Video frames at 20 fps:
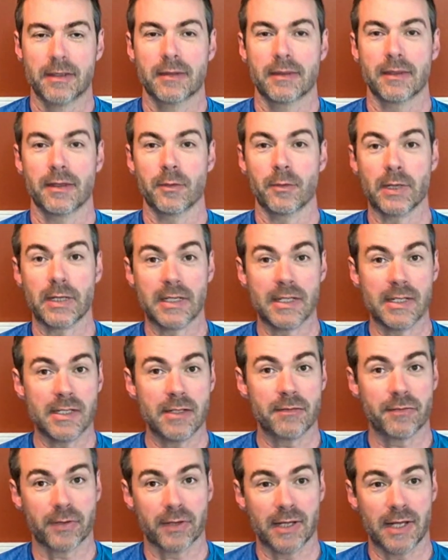that we
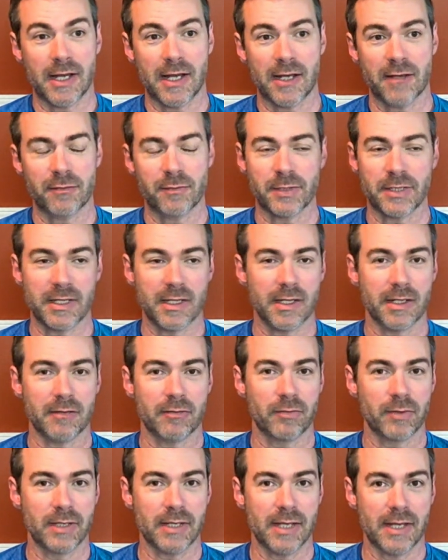need for life, but yet
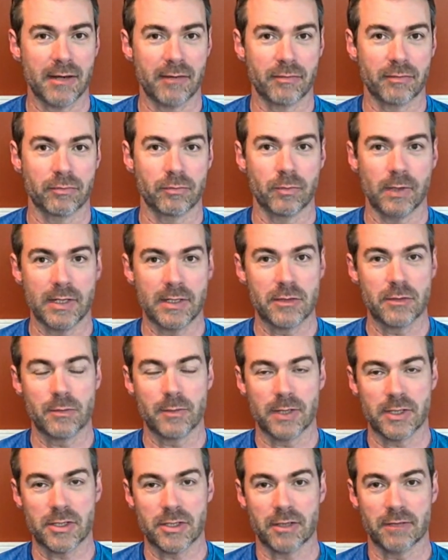if we have way too
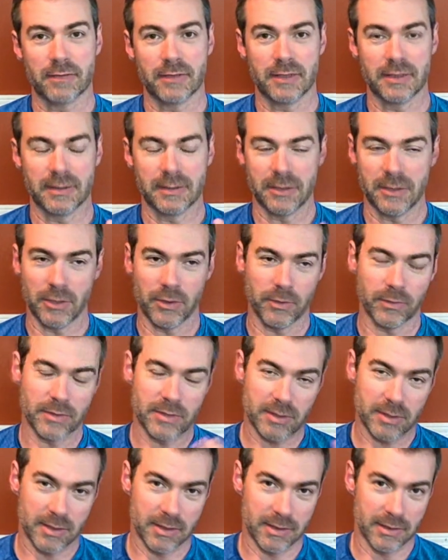much of it, it's
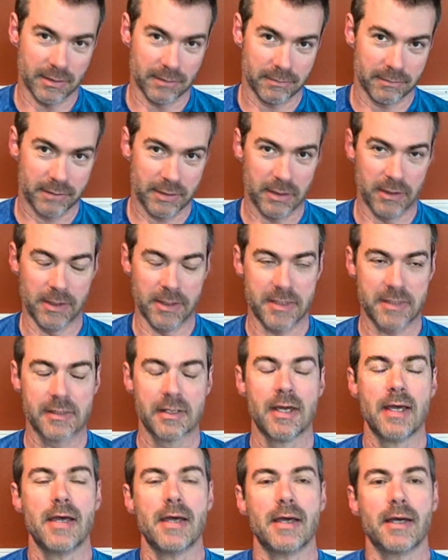going to kill us?
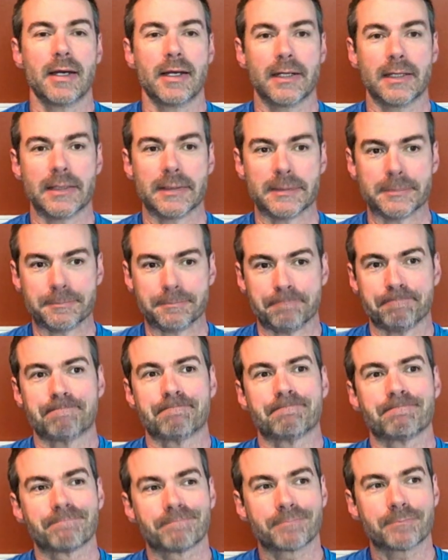Um,
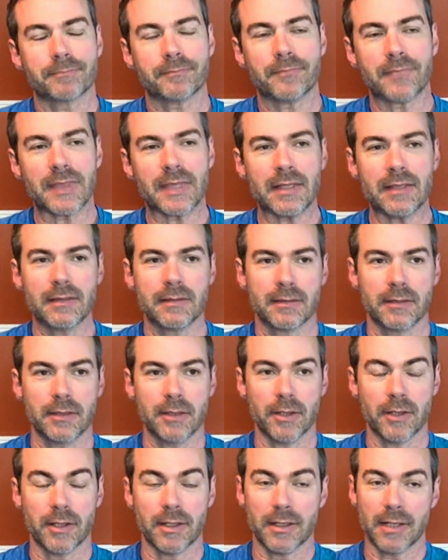
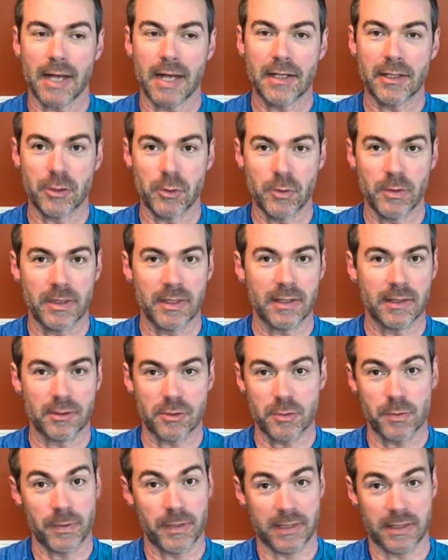I do think
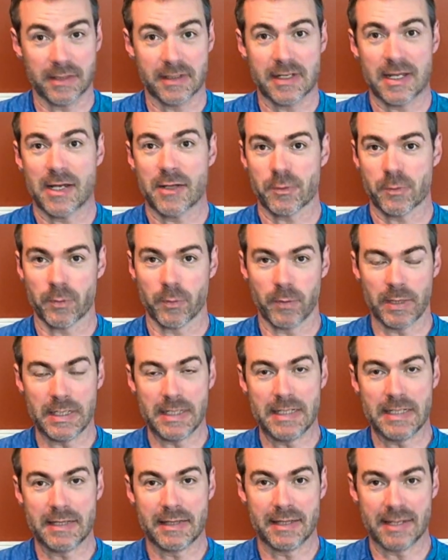there's plenty of times where we
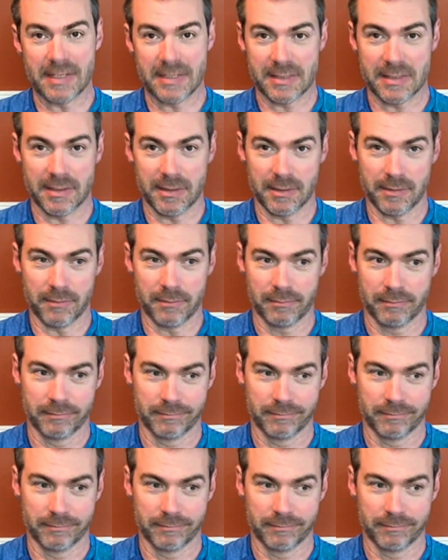need things in a